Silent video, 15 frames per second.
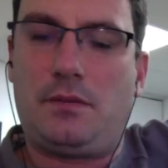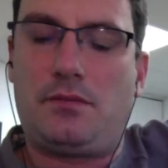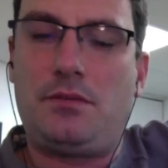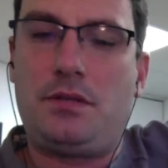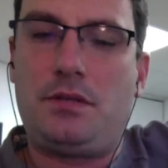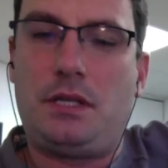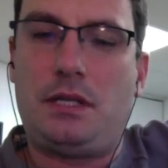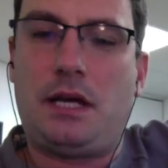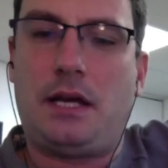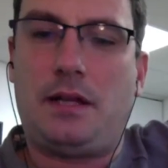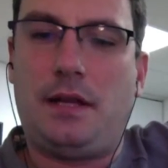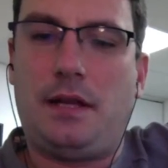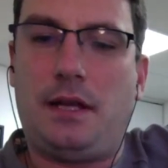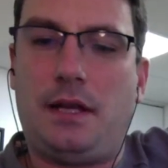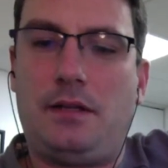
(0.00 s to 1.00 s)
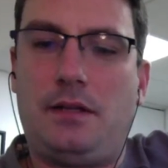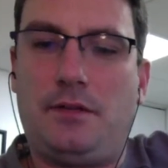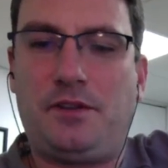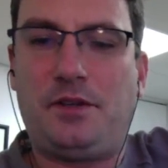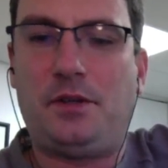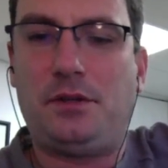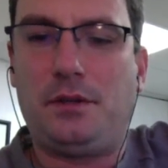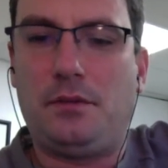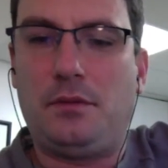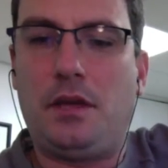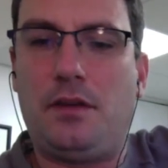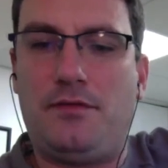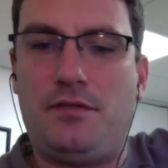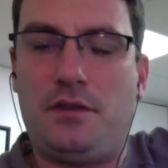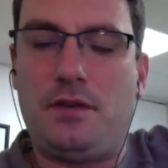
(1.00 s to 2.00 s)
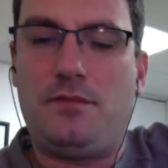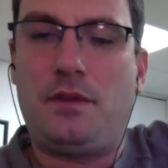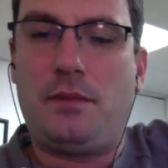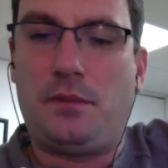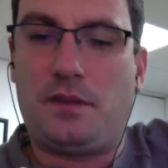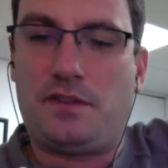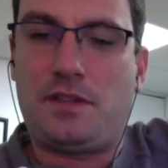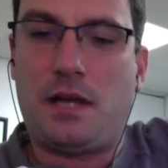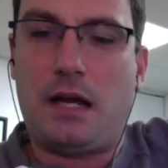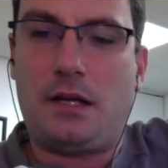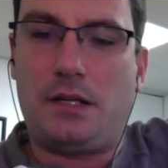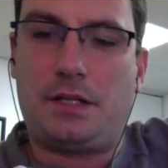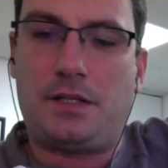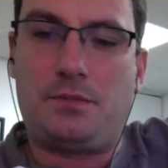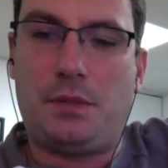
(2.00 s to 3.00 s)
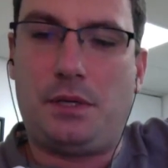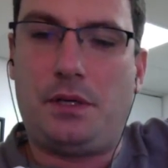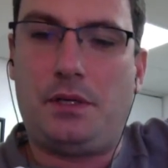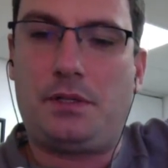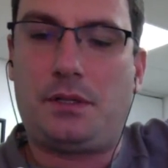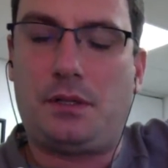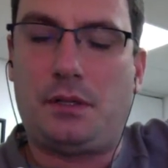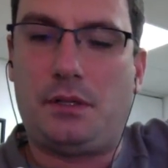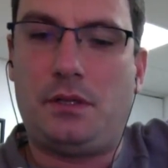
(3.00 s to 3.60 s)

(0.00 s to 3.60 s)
really not that difficult if you give them a solid experience